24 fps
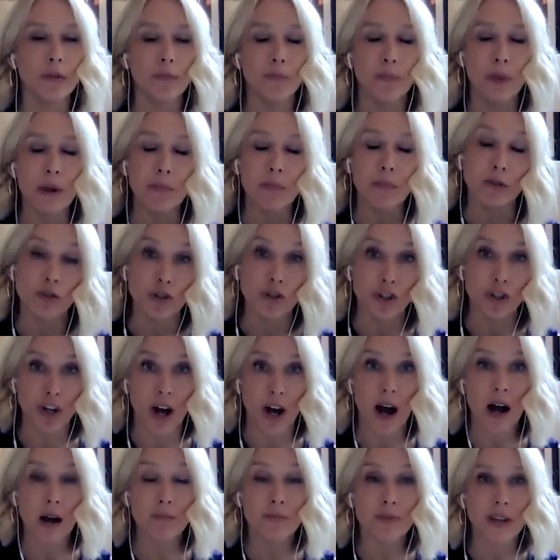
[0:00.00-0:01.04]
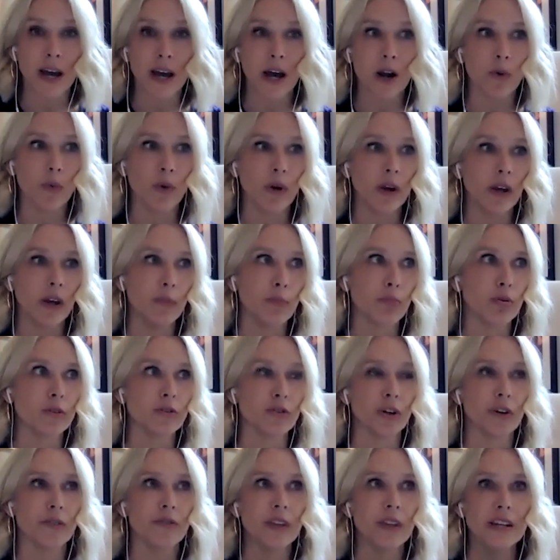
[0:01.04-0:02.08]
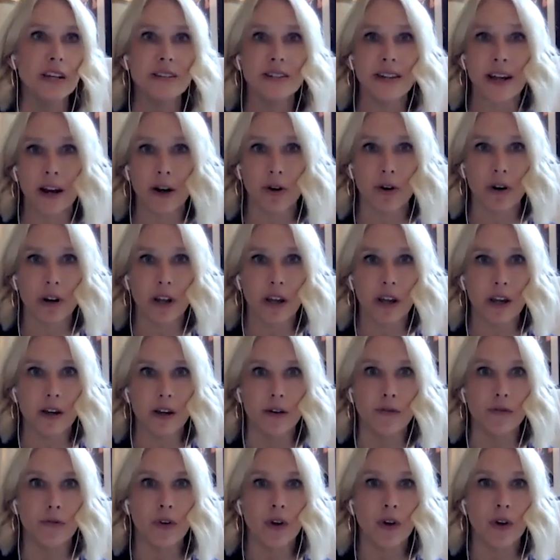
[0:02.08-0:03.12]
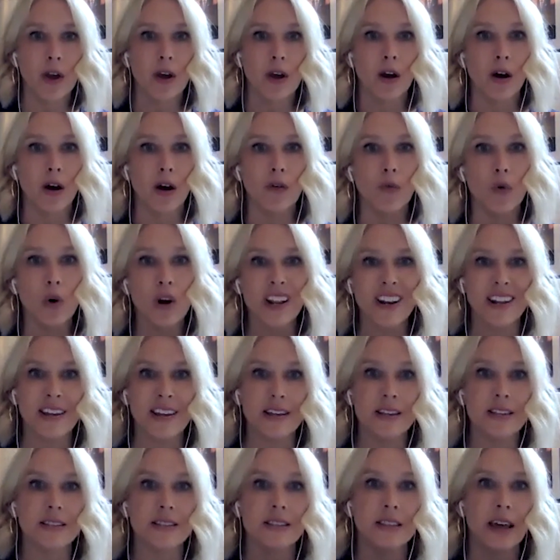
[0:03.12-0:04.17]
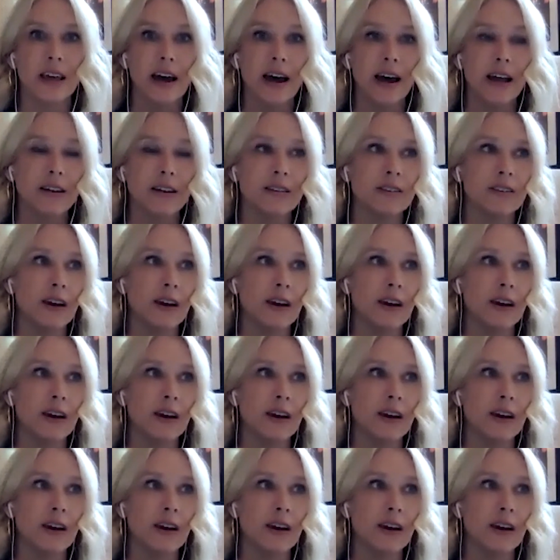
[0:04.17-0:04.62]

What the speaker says: people's jobs? How do we preserve the integrity of of what it is that